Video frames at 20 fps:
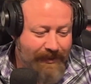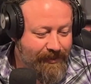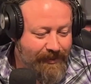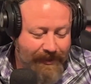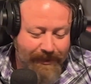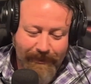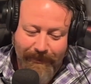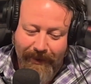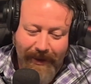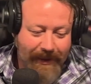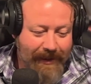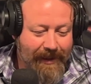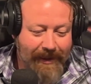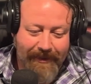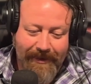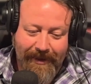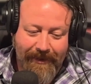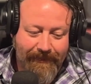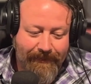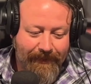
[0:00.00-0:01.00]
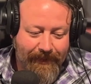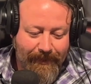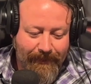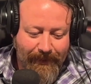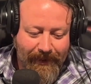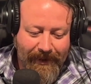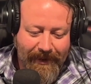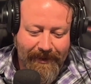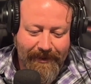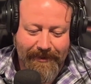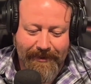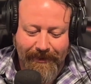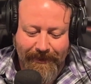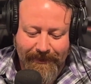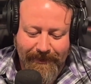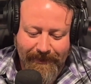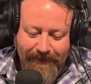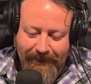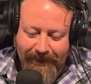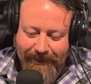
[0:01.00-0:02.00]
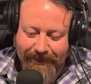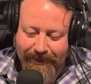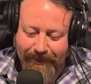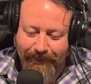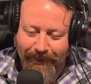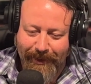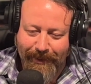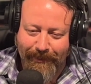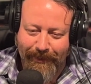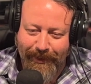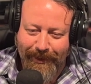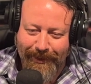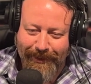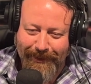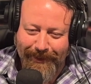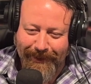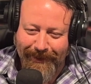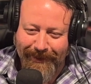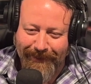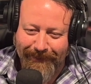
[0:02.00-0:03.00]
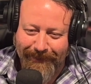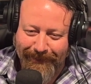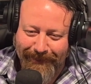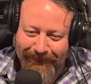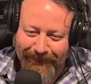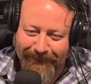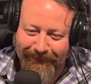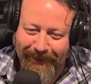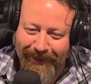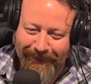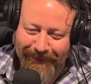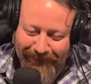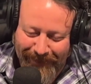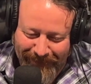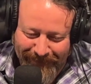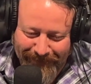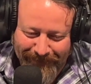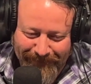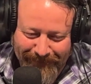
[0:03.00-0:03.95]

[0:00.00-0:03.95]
It's good to rock out and have fun, but it's also nice to play a pretty song every once in a while too.